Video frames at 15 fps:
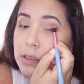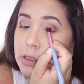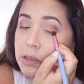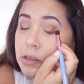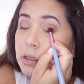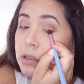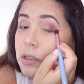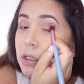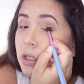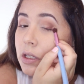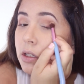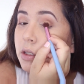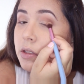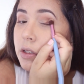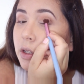
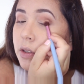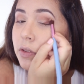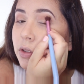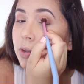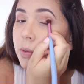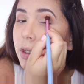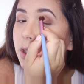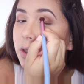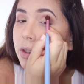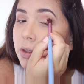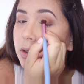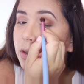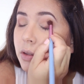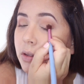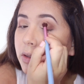did. Just doing
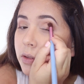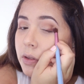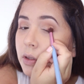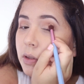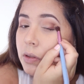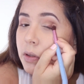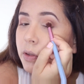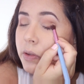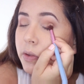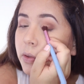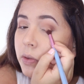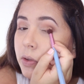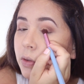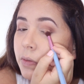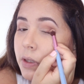little
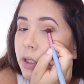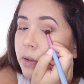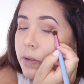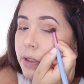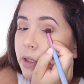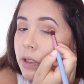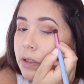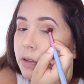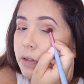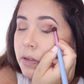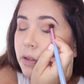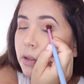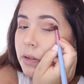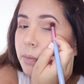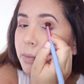circles over everything,
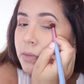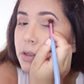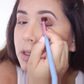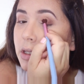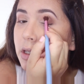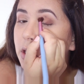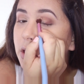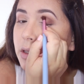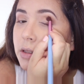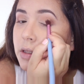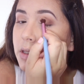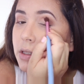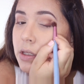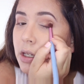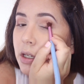just
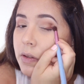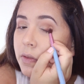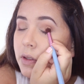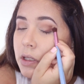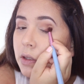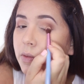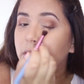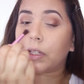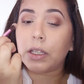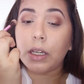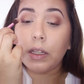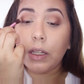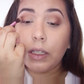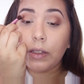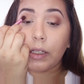soften everything.
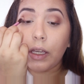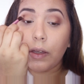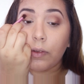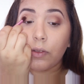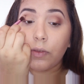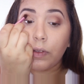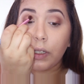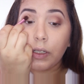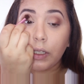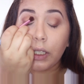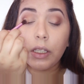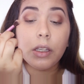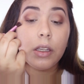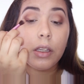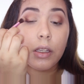I like to have a
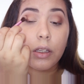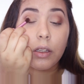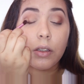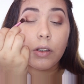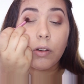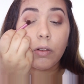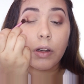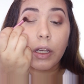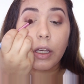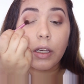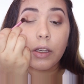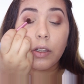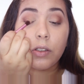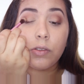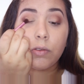very
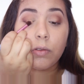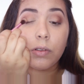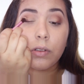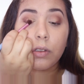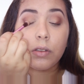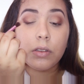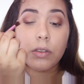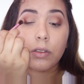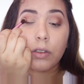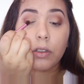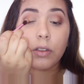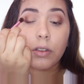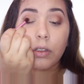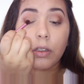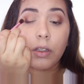gradual
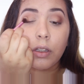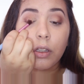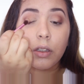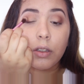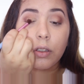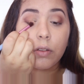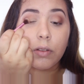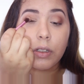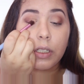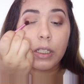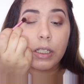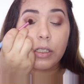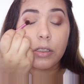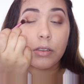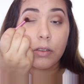
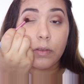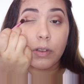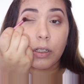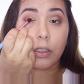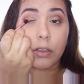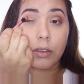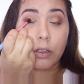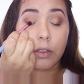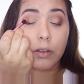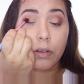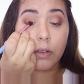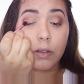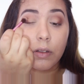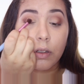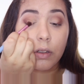gradation of colors.